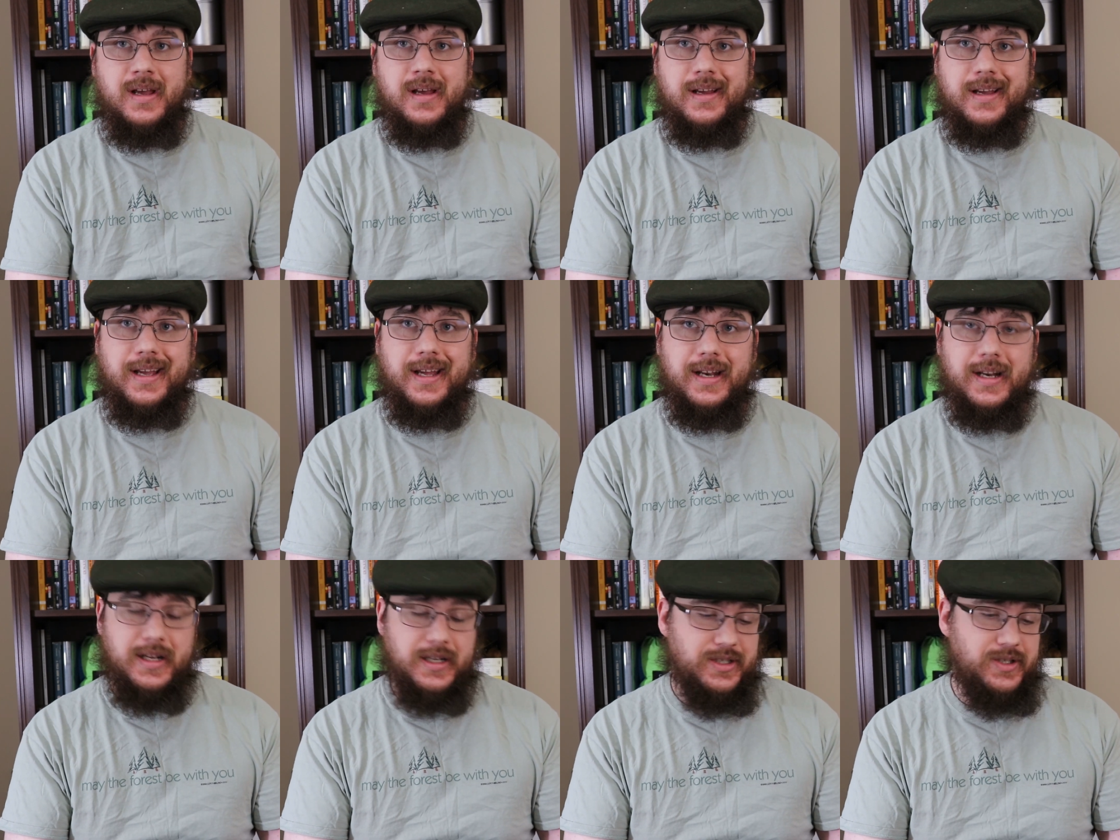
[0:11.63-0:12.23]

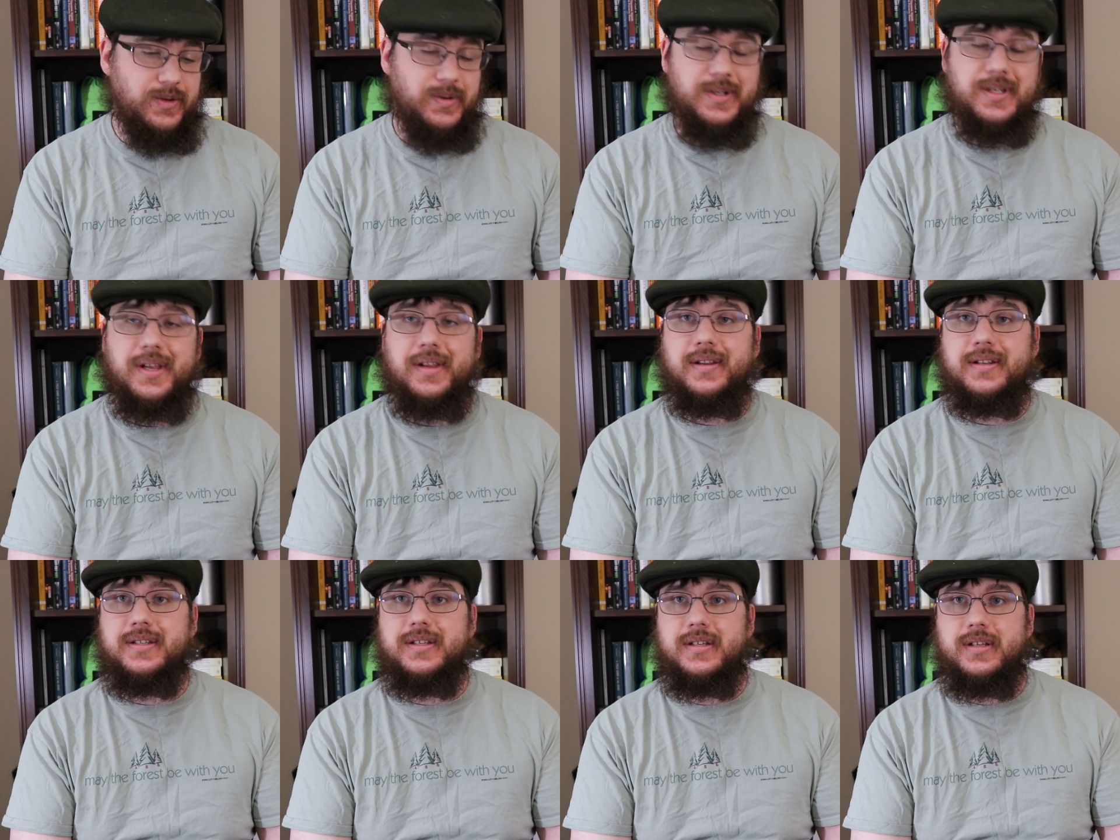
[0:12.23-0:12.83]
Again, as always,
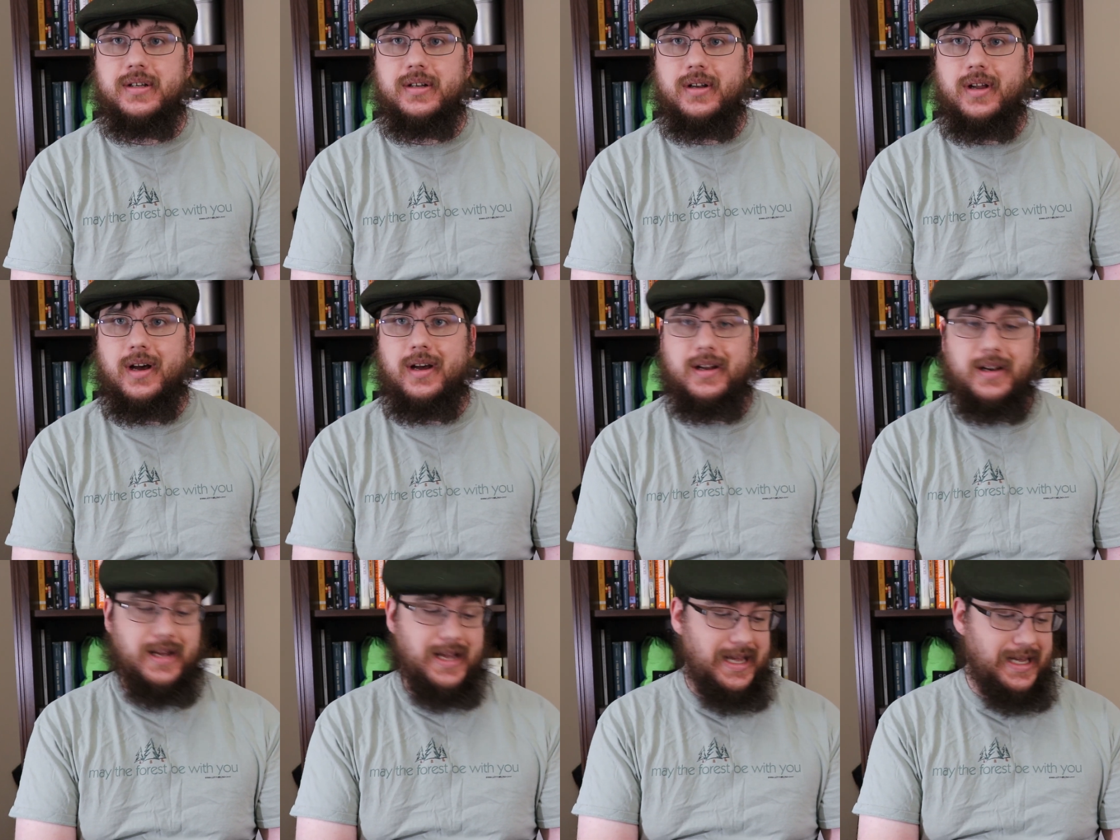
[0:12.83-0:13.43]
this is a,
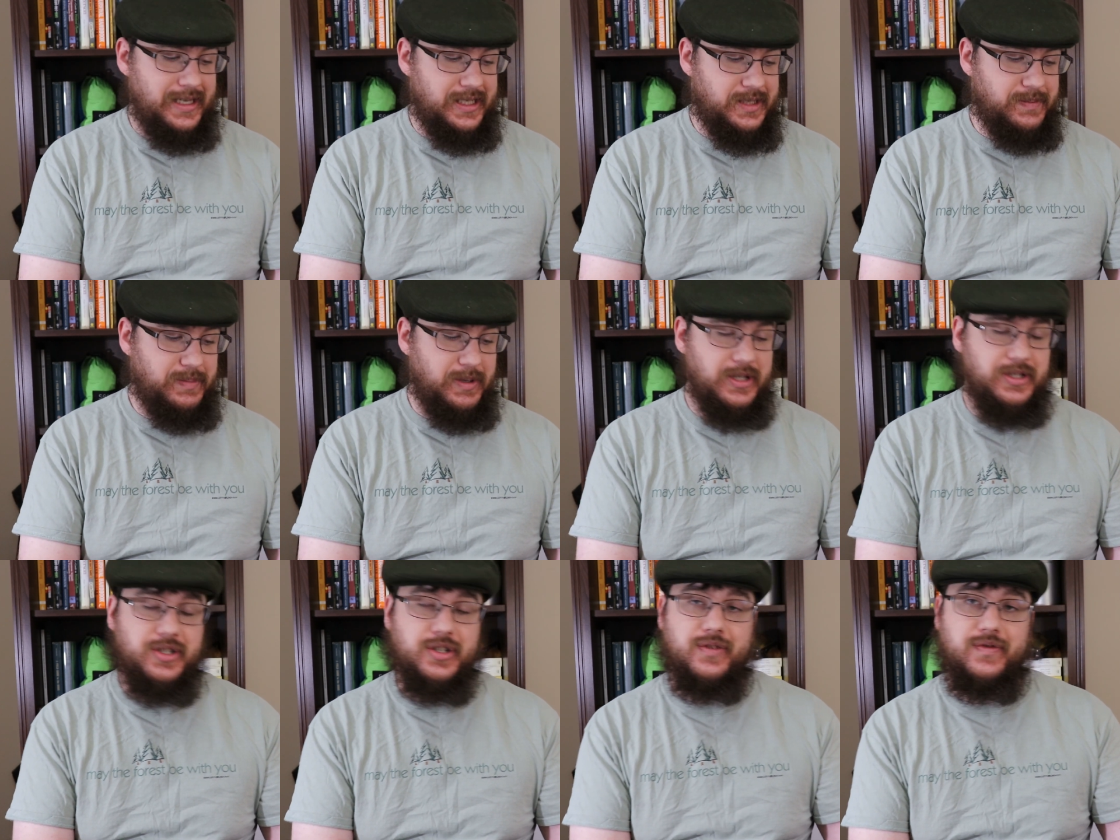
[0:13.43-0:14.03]
not a
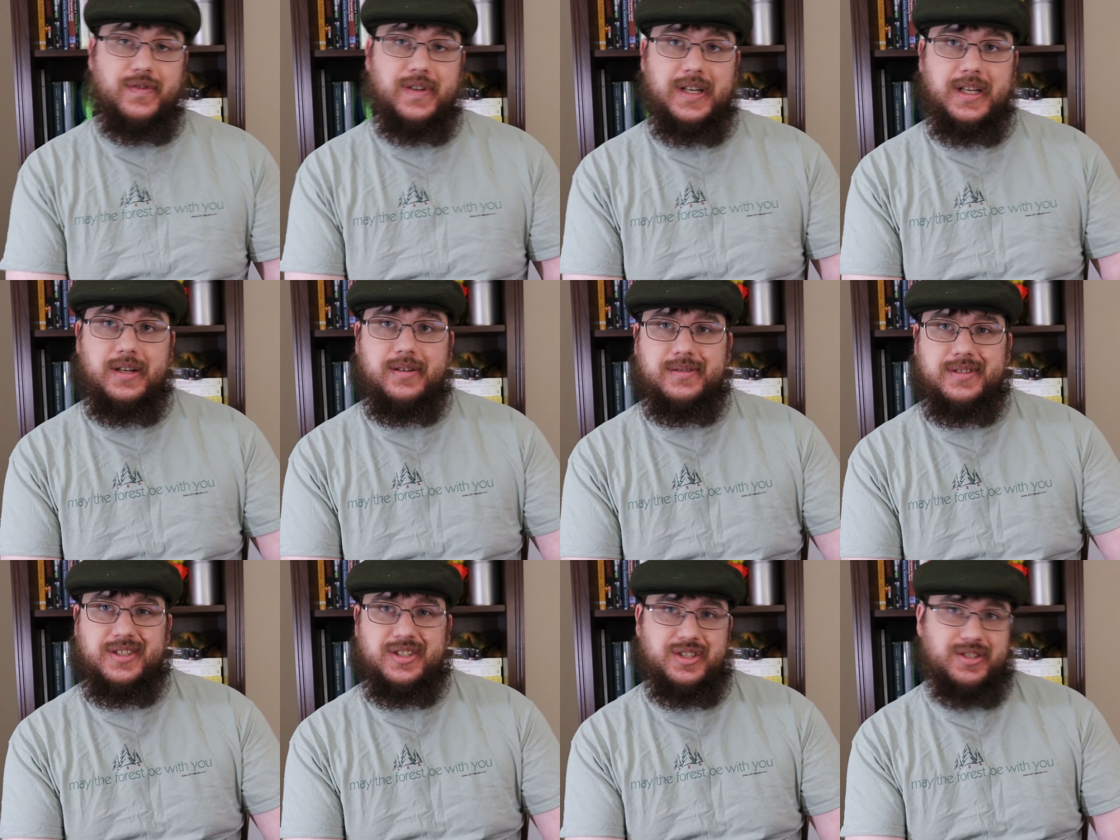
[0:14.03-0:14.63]
sponsored video.
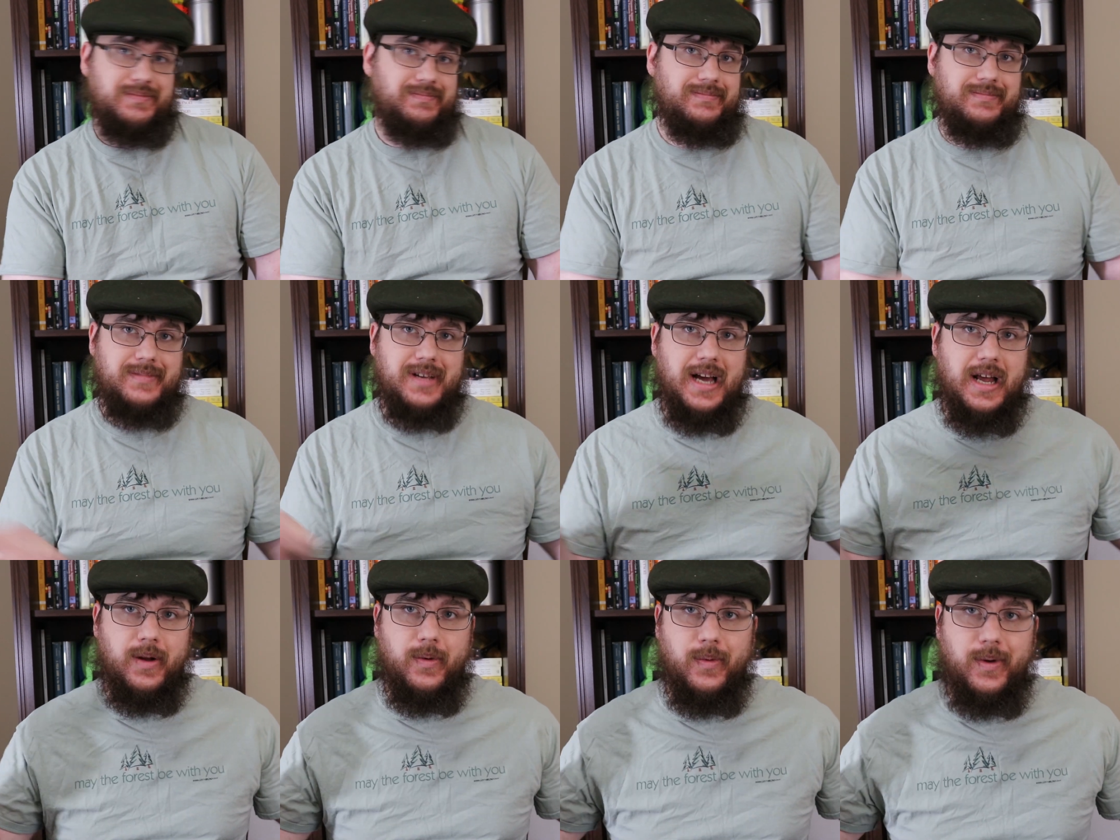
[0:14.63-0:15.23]
It's just
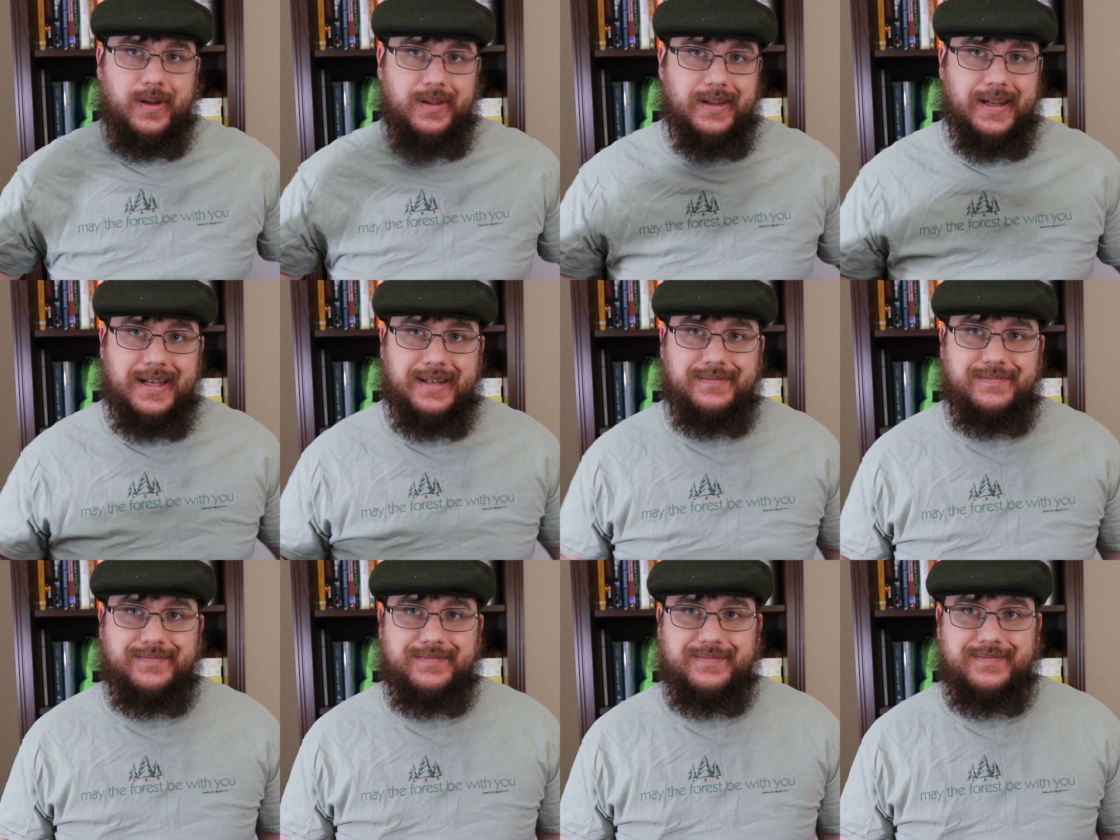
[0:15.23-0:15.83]
kind of one that